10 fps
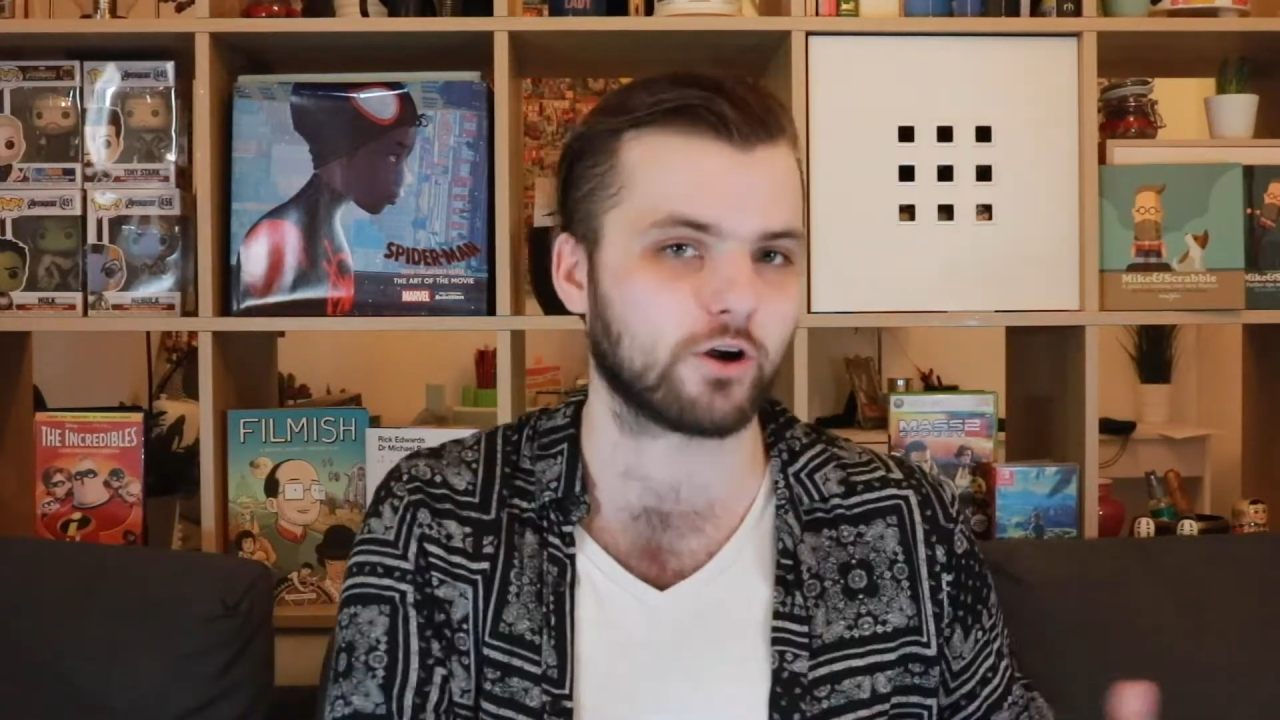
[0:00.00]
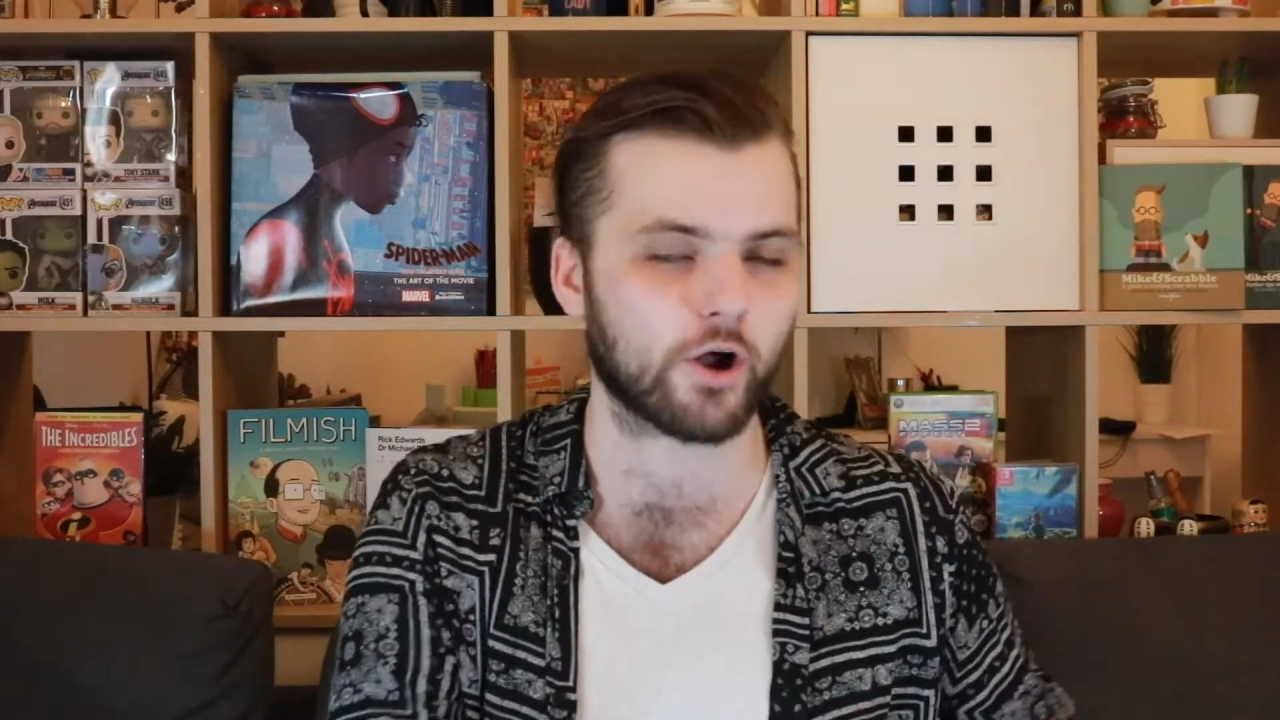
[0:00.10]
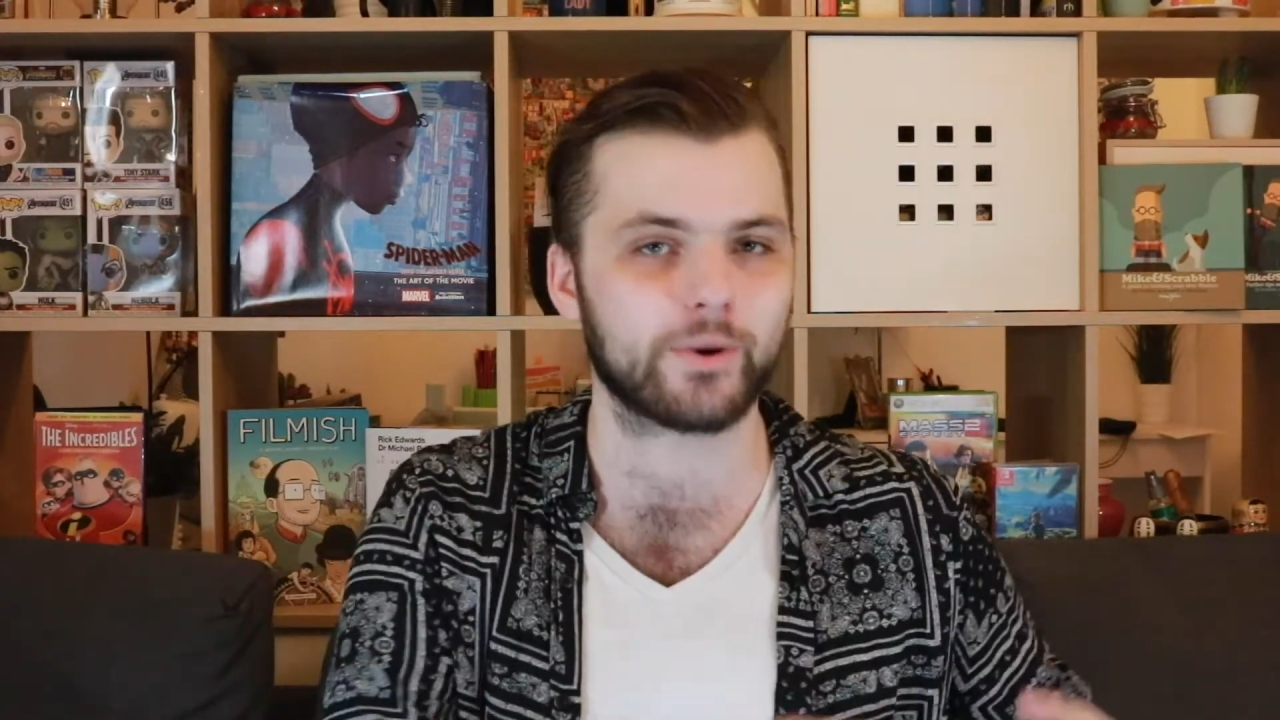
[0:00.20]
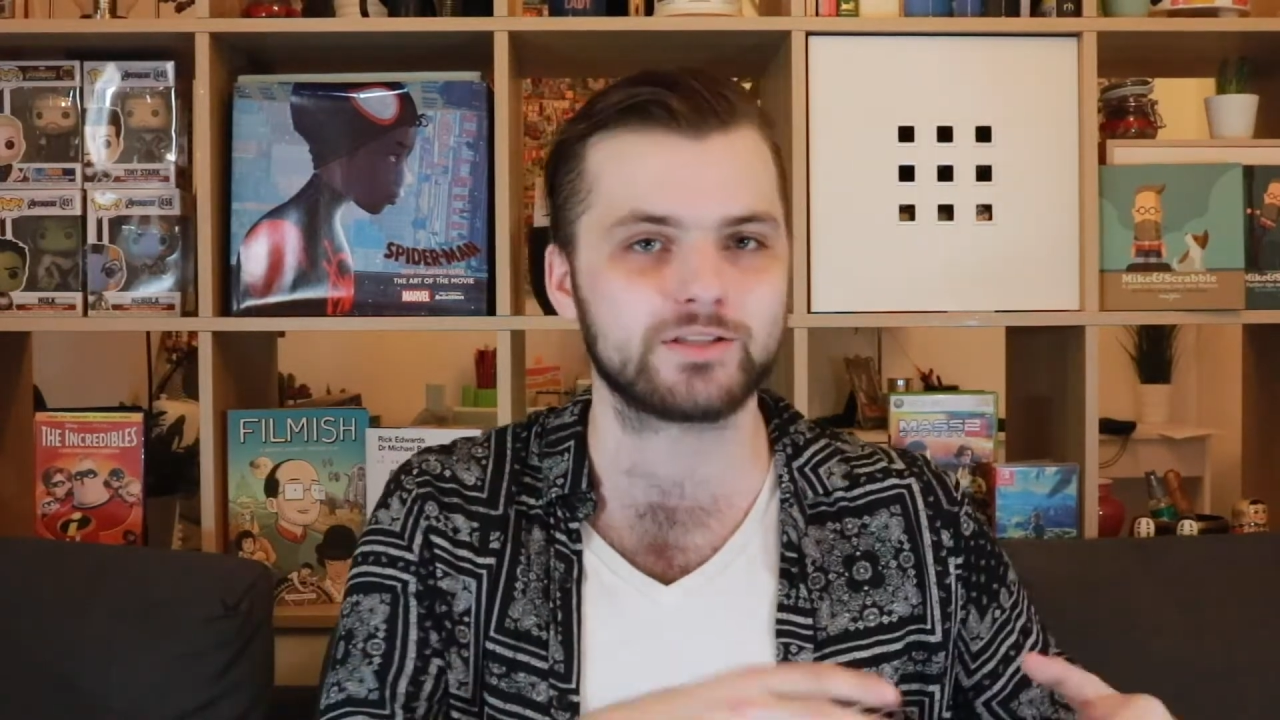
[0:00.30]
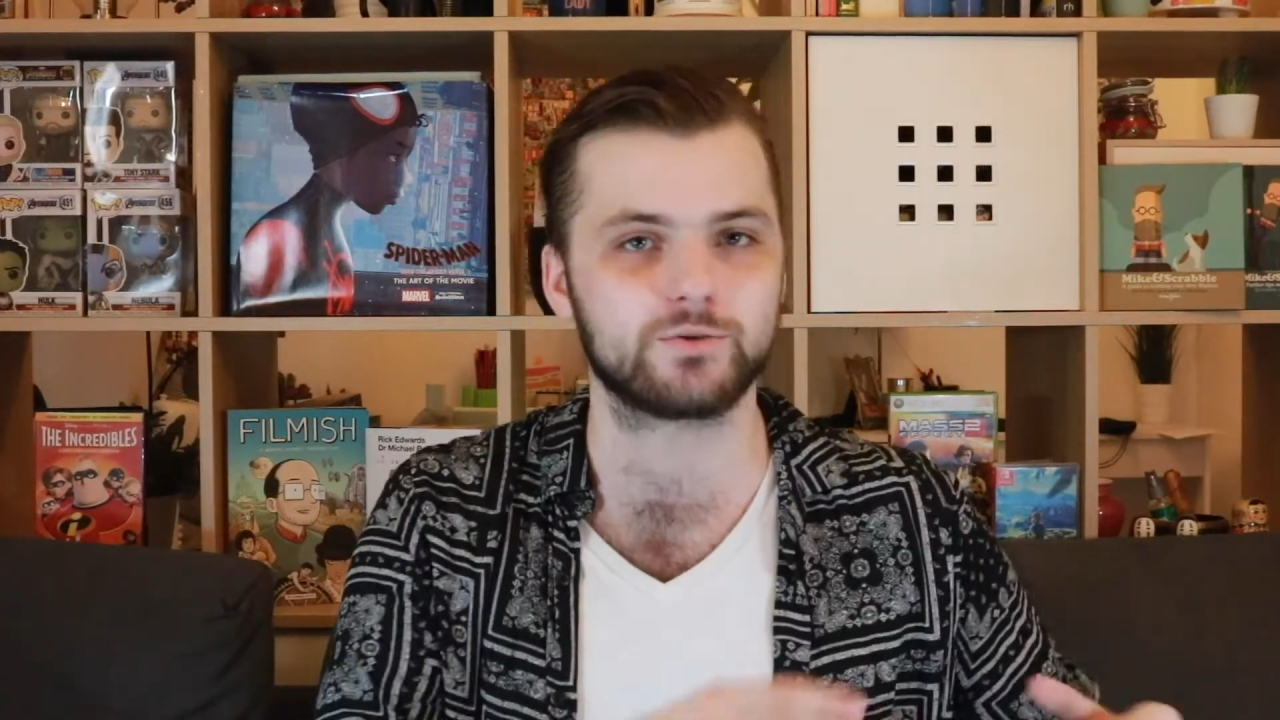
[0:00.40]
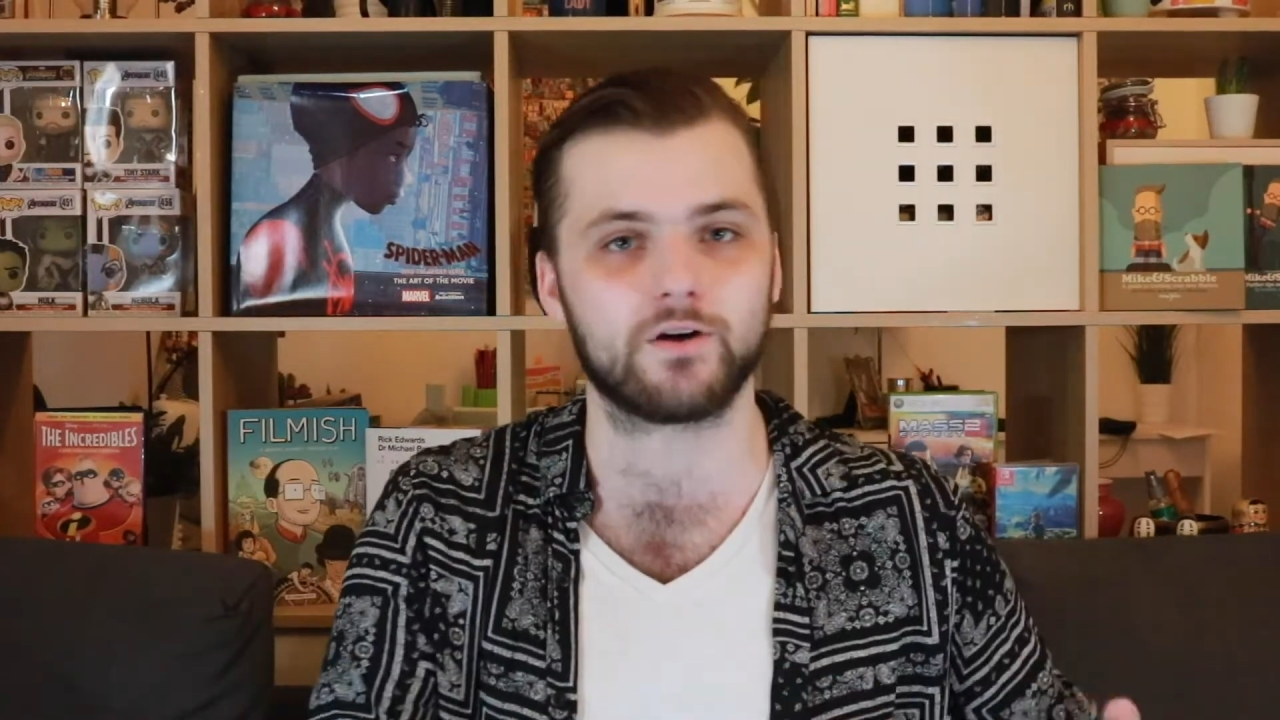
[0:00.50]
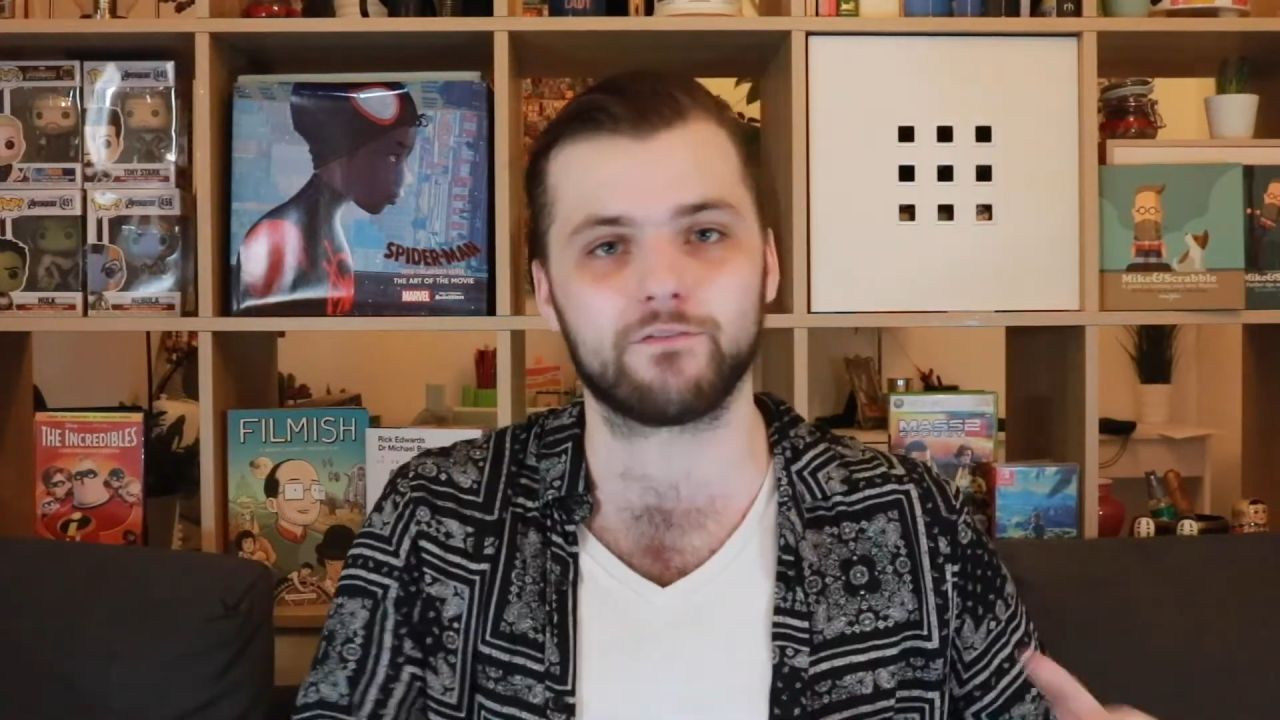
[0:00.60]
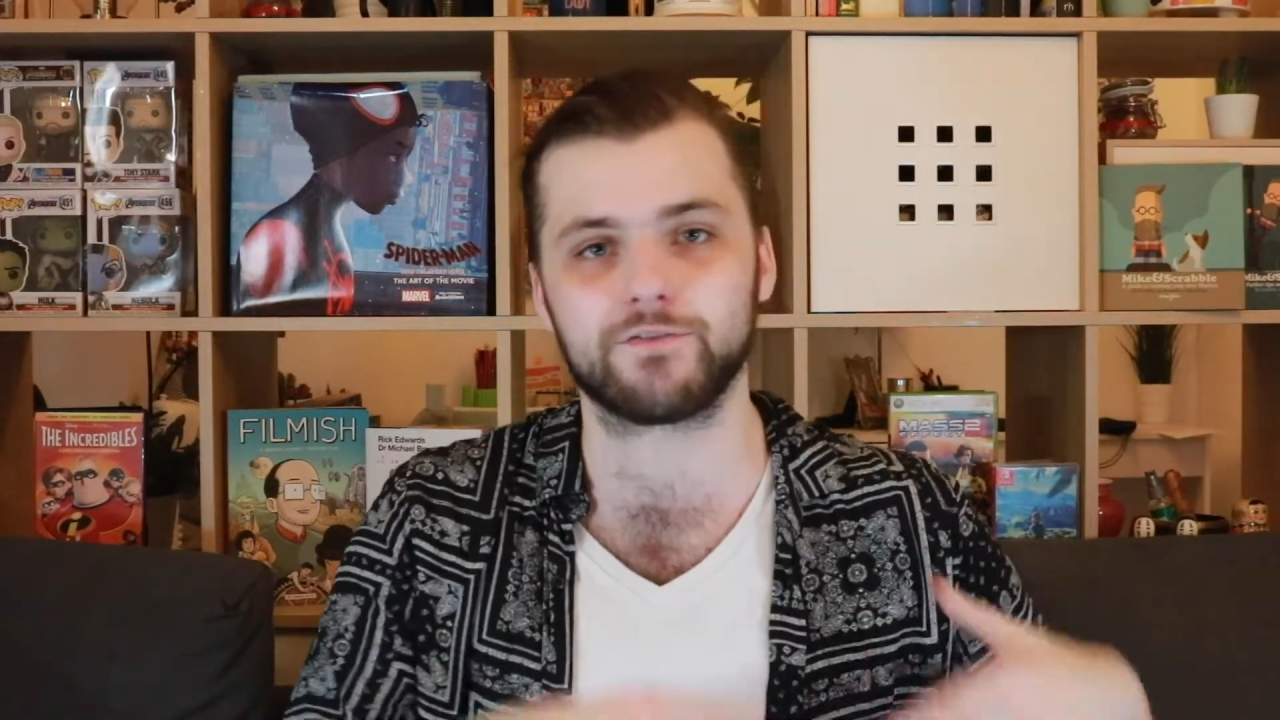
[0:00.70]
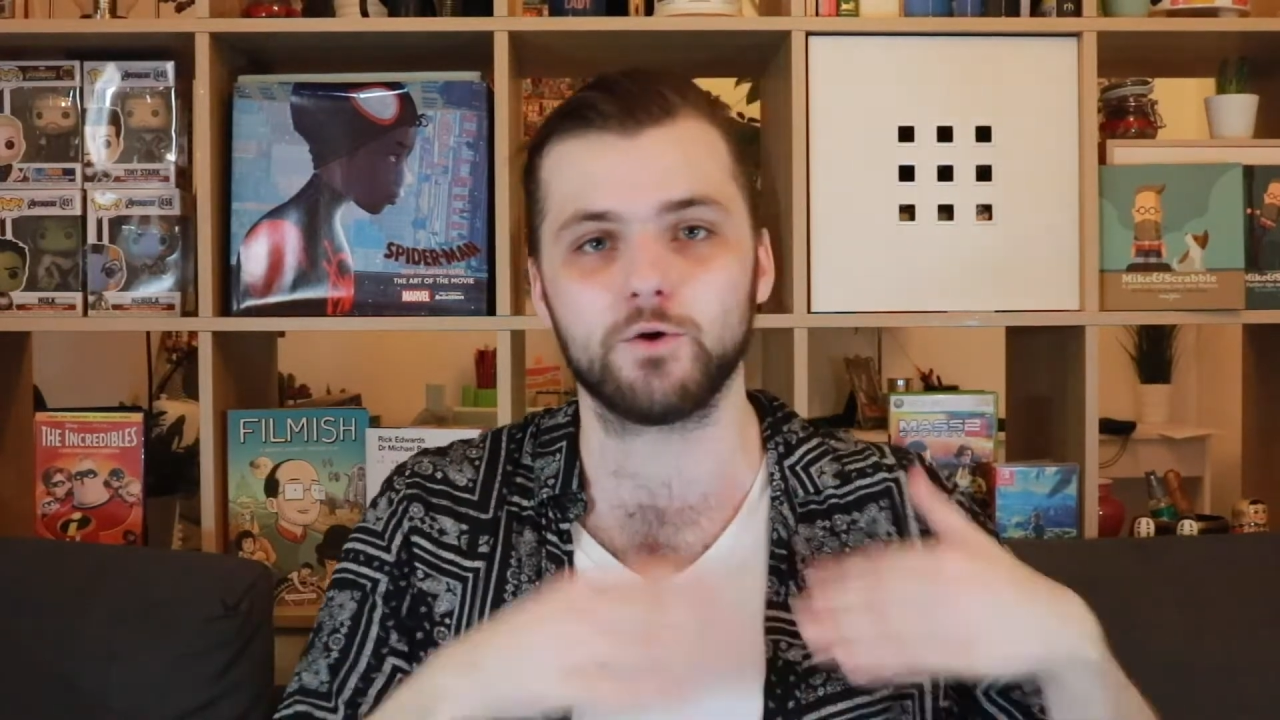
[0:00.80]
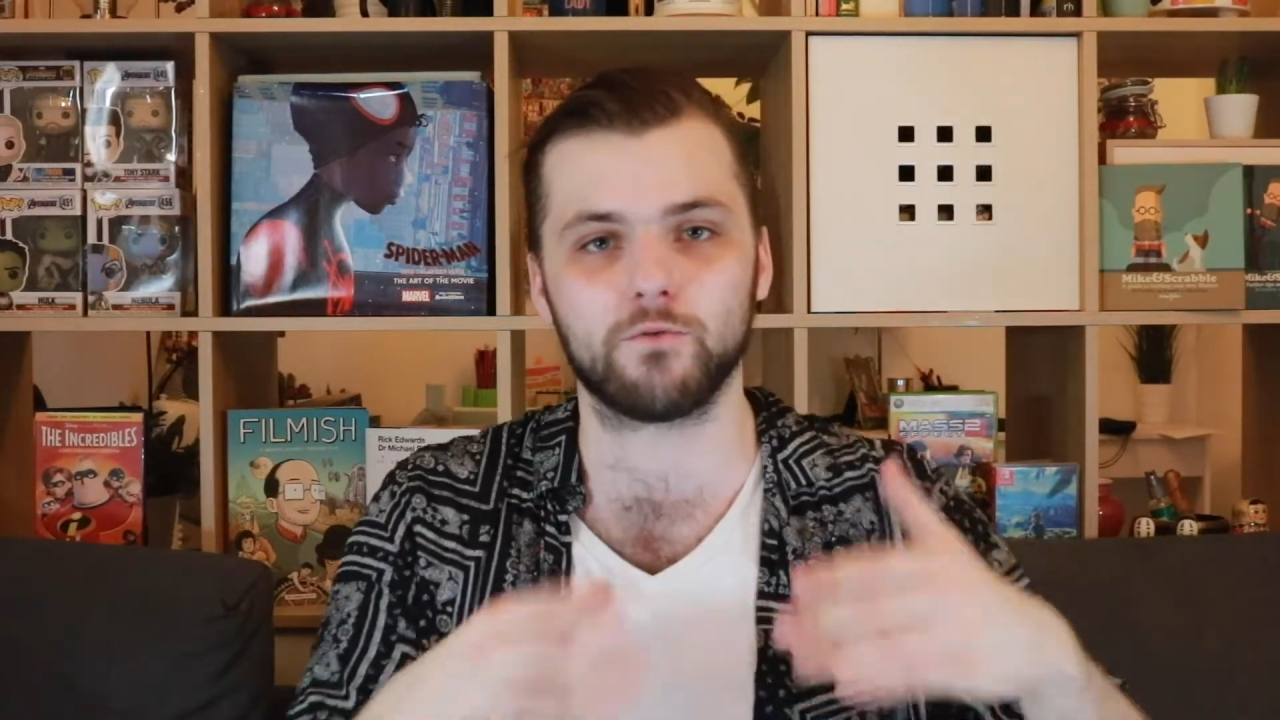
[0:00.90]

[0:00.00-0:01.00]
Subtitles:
I'll go into a few